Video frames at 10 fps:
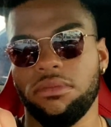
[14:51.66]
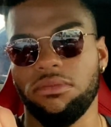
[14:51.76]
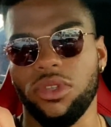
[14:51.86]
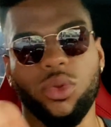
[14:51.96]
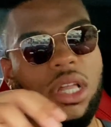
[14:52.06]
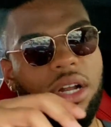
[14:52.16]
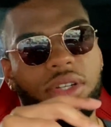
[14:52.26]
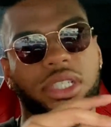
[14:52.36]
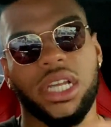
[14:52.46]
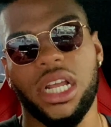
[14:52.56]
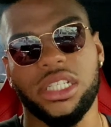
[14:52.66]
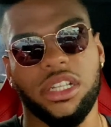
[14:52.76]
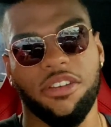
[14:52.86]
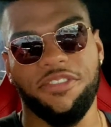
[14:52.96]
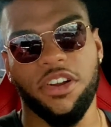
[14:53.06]
You let her say that
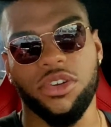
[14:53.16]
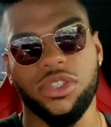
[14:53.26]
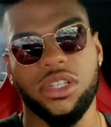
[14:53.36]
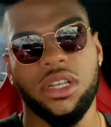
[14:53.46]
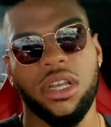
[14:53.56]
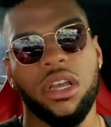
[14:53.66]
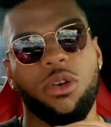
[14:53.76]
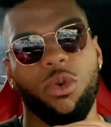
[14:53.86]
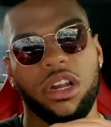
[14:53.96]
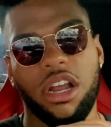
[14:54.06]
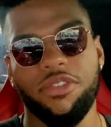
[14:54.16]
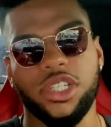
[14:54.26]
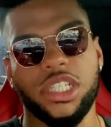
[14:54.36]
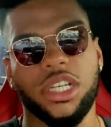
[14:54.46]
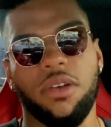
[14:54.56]
stuff first. Whatever
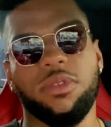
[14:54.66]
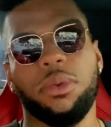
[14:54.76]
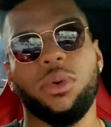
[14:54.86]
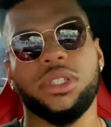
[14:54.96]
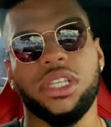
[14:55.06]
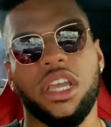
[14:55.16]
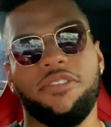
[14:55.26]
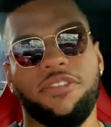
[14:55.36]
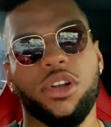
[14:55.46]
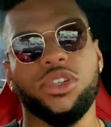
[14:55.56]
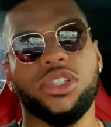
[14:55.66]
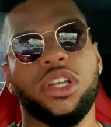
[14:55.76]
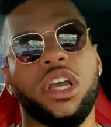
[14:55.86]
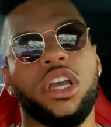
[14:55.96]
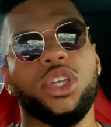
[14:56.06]
she's comfortable with saying first,
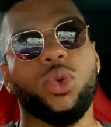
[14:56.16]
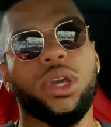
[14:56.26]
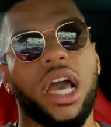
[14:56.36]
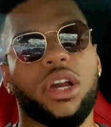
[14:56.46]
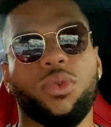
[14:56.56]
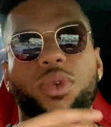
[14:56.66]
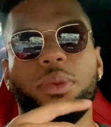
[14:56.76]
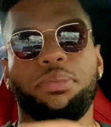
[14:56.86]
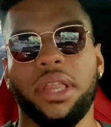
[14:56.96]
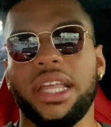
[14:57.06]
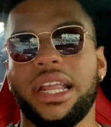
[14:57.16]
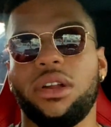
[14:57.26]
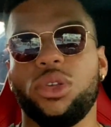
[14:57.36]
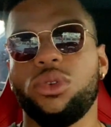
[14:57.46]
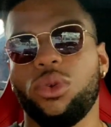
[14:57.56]
you kind of play that.
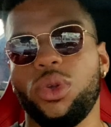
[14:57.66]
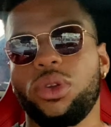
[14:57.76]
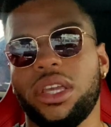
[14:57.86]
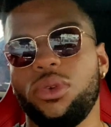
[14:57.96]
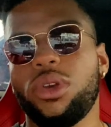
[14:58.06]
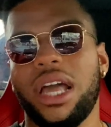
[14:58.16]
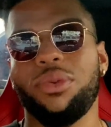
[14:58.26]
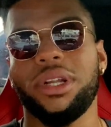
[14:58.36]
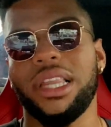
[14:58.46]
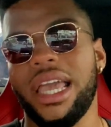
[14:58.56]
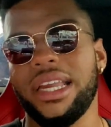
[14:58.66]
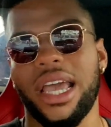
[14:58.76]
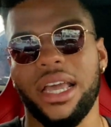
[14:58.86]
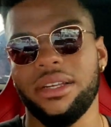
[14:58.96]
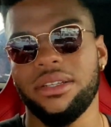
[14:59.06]
You know, you kind of relay
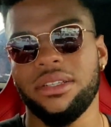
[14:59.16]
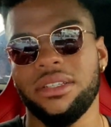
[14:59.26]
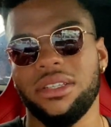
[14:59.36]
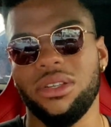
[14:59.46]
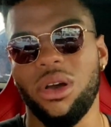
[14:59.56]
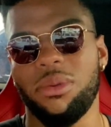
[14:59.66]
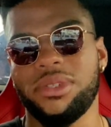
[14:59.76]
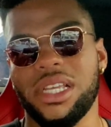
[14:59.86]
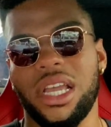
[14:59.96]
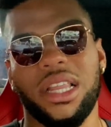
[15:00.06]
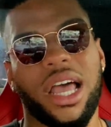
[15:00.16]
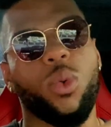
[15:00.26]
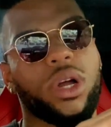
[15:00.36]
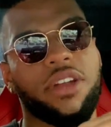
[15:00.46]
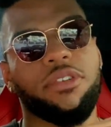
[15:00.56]
that. You know what I'm saying? Like,
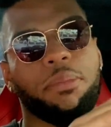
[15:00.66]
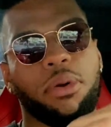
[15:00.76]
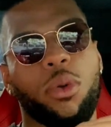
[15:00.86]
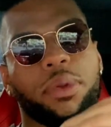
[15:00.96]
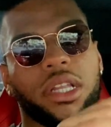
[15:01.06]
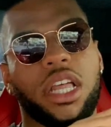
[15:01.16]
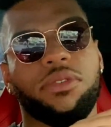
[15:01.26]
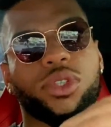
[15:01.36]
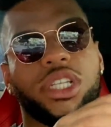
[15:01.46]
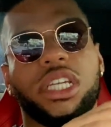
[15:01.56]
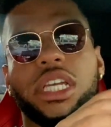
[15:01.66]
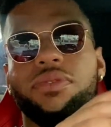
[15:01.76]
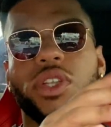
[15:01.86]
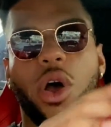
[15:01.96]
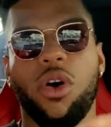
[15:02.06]
whatever appropriate level she
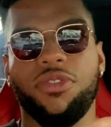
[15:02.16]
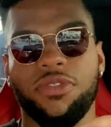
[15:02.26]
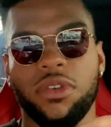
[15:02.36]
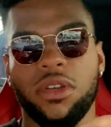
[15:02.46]
gives off